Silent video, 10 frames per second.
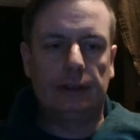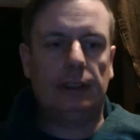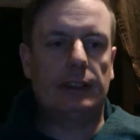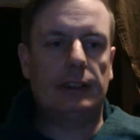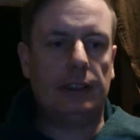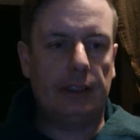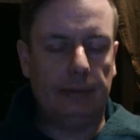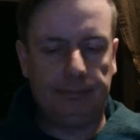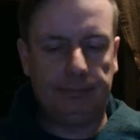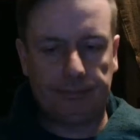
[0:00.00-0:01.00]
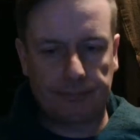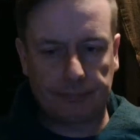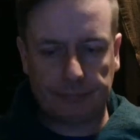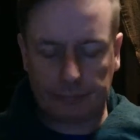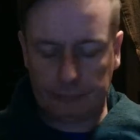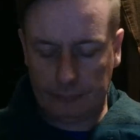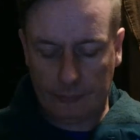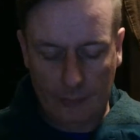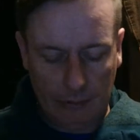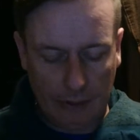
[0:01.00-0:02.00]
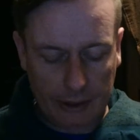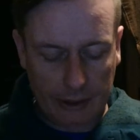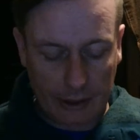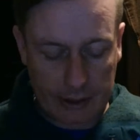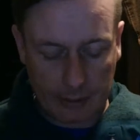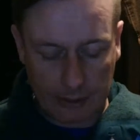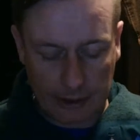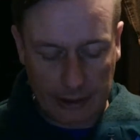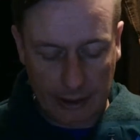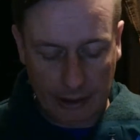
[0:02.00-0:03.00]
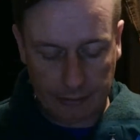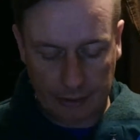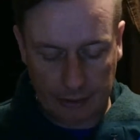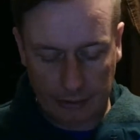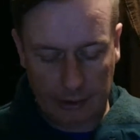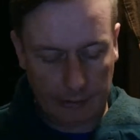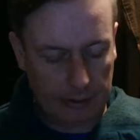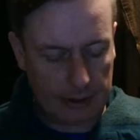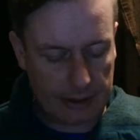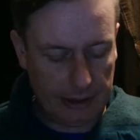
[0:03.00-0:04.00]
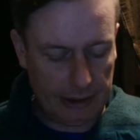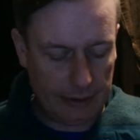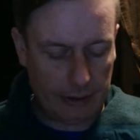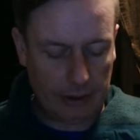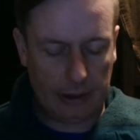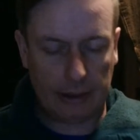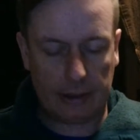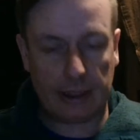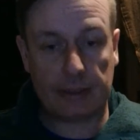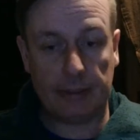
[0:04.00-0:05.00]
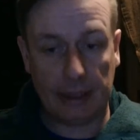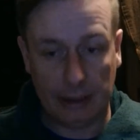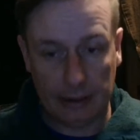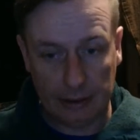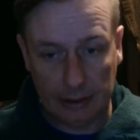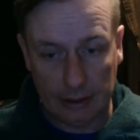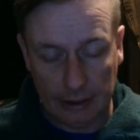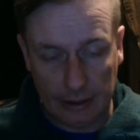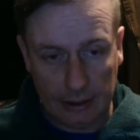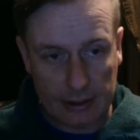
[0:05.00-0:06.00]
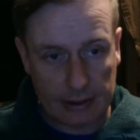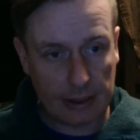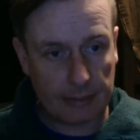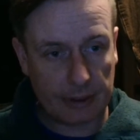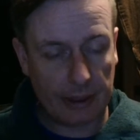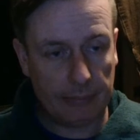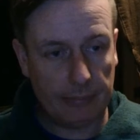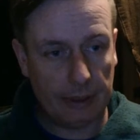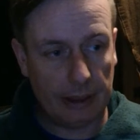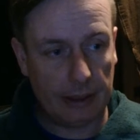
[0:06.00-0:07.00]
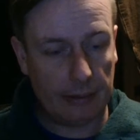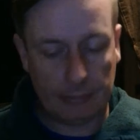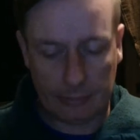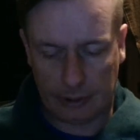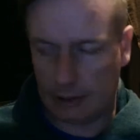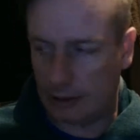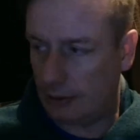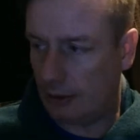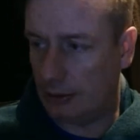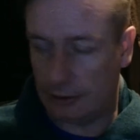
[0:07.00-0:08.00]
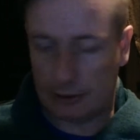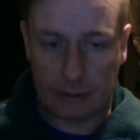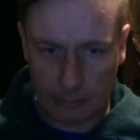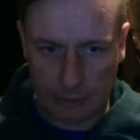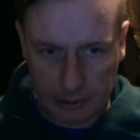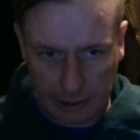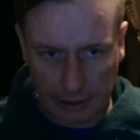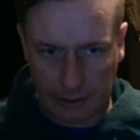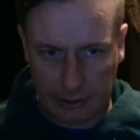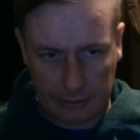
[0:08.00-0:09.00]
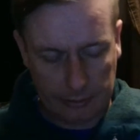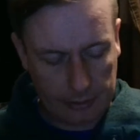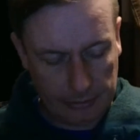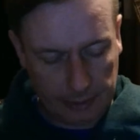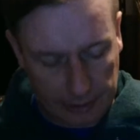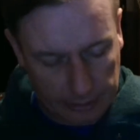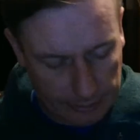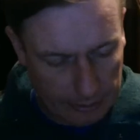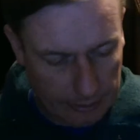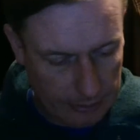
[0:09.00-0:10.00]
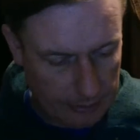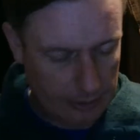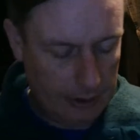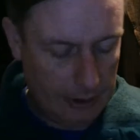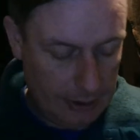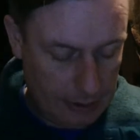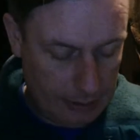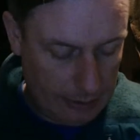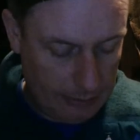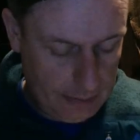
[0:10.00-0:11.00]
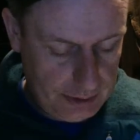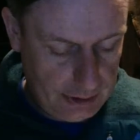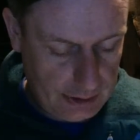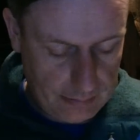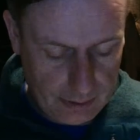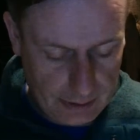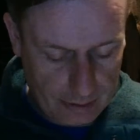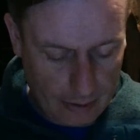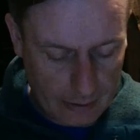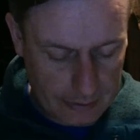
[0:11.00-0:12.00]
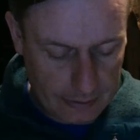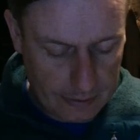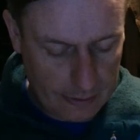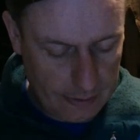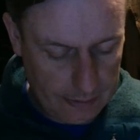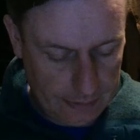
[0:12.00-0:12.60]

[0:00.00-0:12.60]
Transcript: So that's it. Right, guys, so we're going to head off. We'll see you all next week. Same time. Hang on, I'll just double check, just to make sure. I will check my calendar